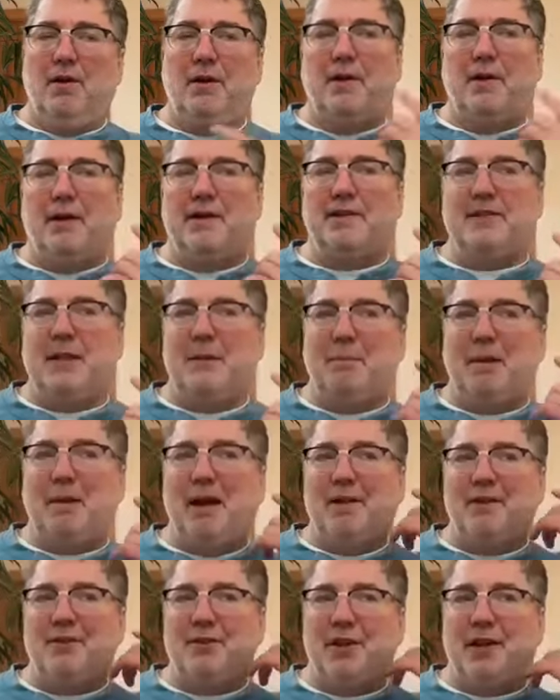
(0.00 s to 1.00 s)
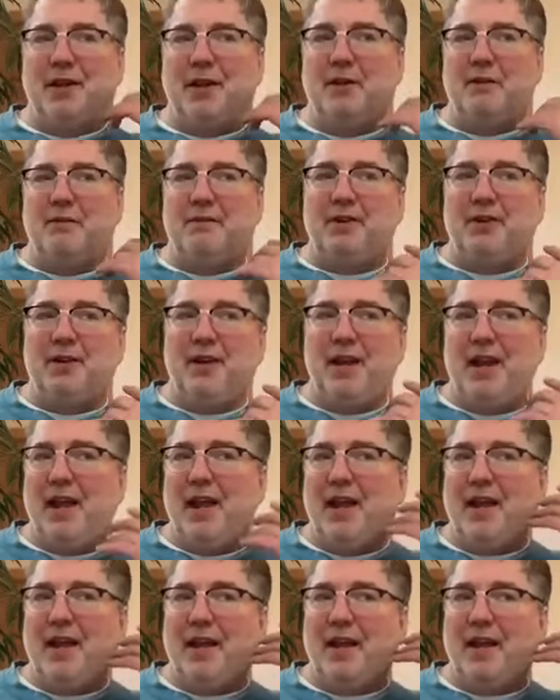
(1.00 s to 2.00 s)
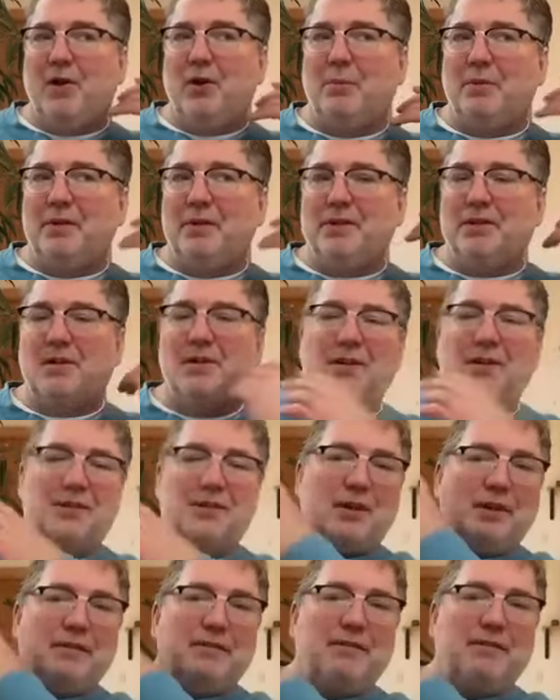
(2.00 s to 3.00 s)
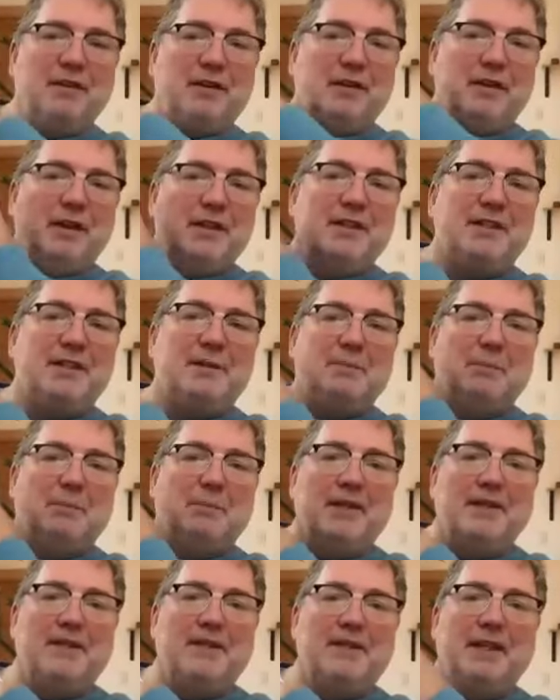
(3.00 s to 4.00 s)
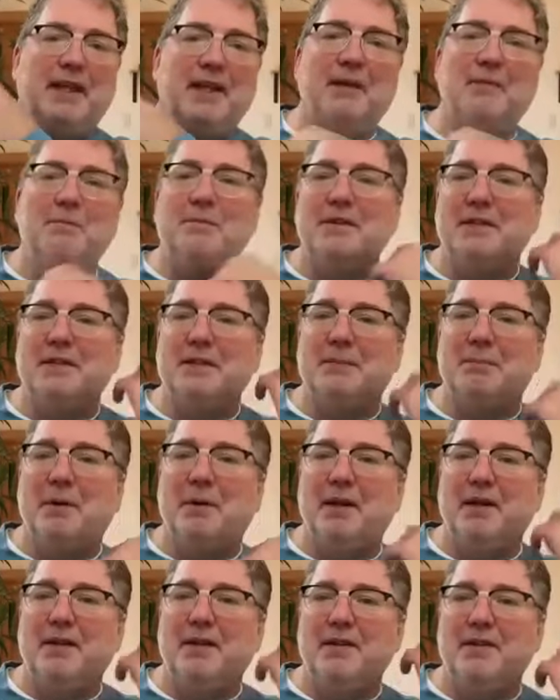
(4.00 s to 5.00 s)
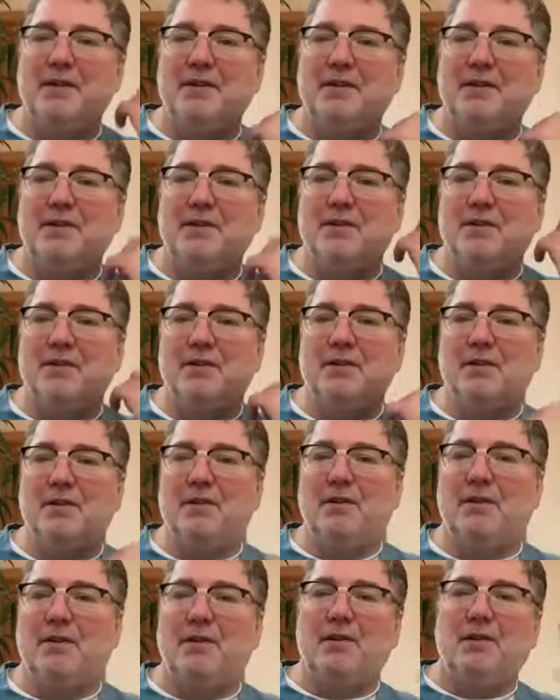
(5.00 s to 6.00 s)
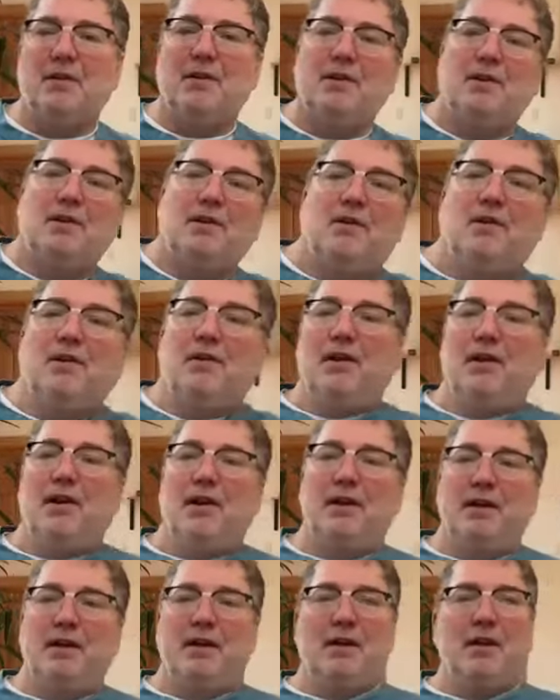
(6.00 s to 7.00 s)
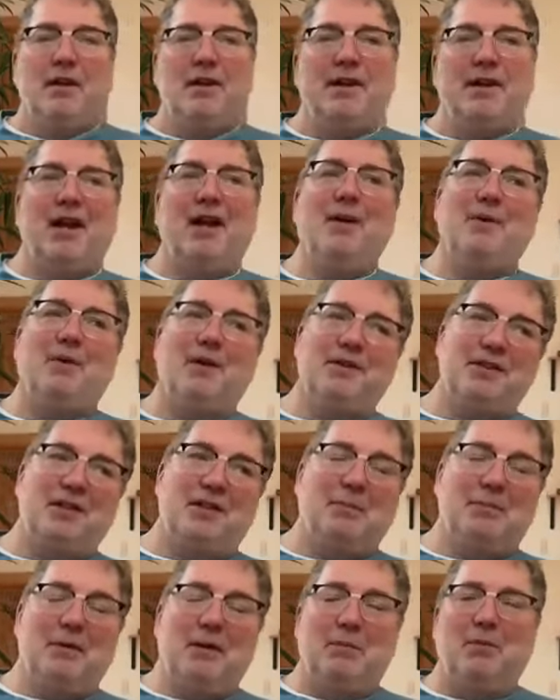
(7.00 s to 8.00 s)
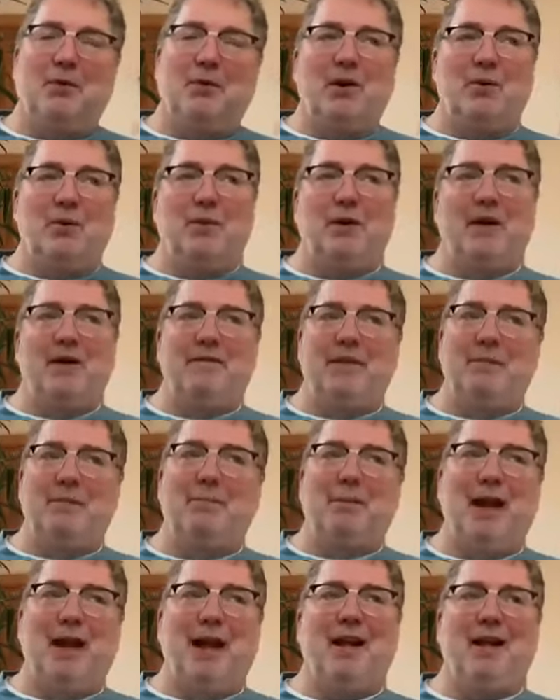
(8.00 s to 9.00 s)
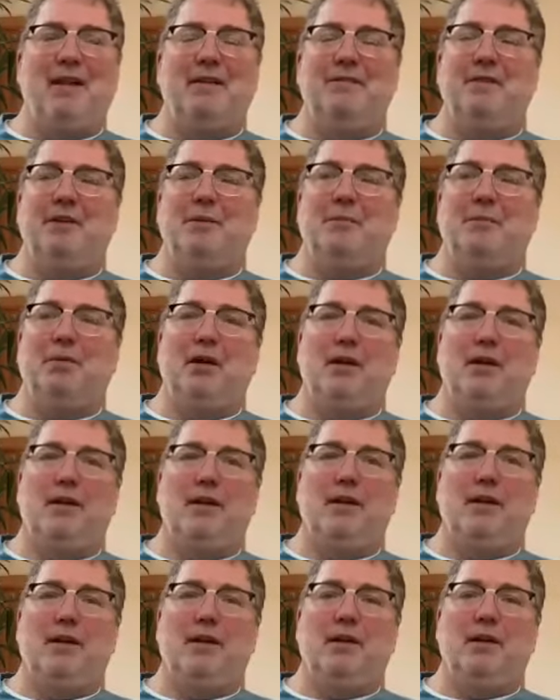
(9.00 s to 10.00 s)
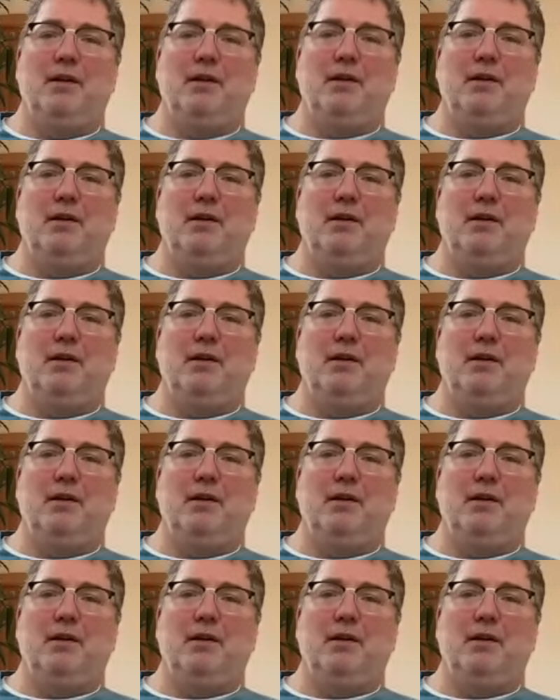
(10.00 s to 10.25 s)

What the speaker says: Now, when I say balance your head over your neck, I hope you start to try to feel this space, the empty space, right? Now I want you to be more aware of the back of your body,